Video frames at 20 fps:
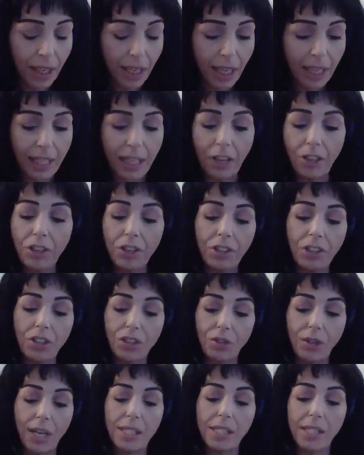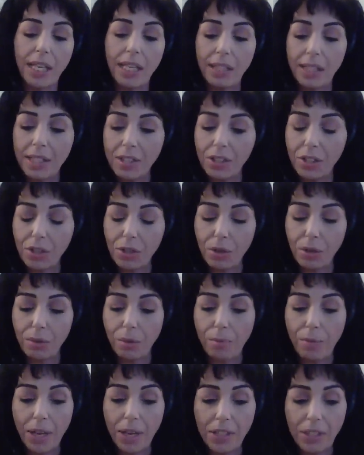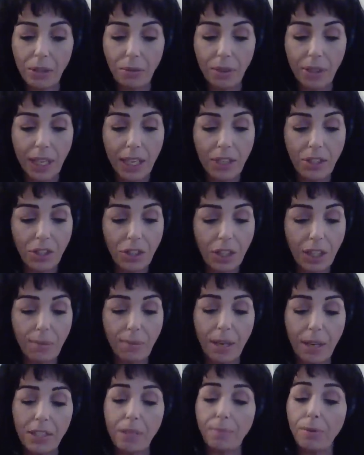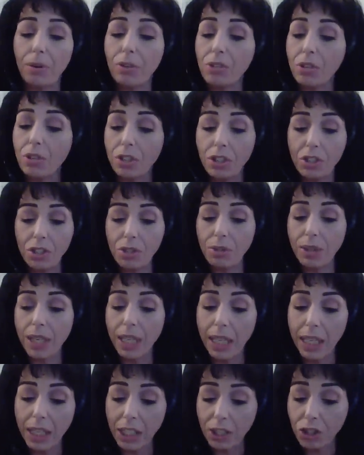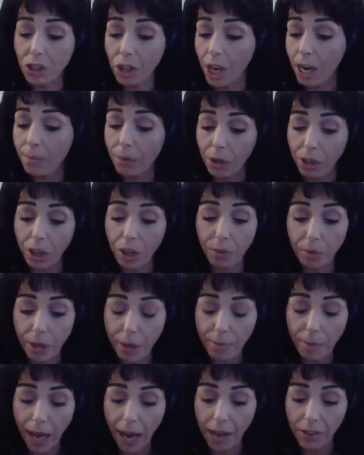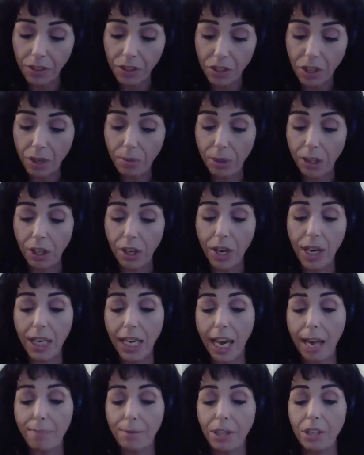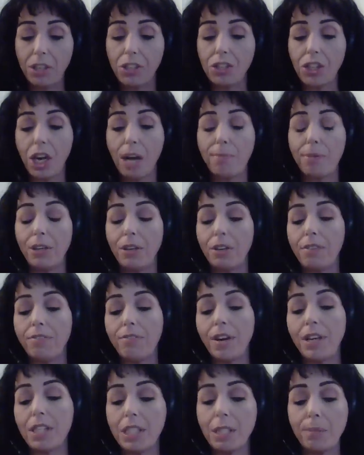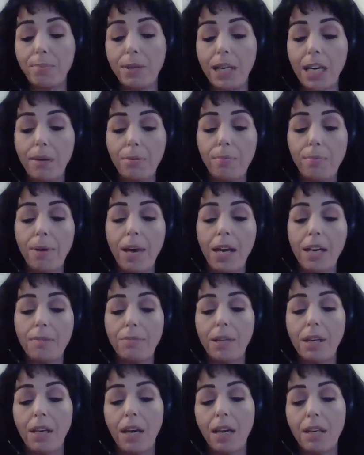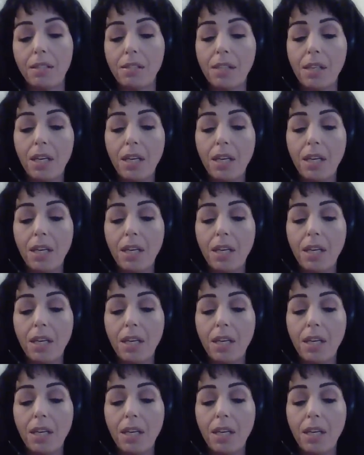Now, you can translate this into a romantic relationship. I suppose you could do it in a job or career path too, where you're unhappy in a job, but you're afraid to speak up about it because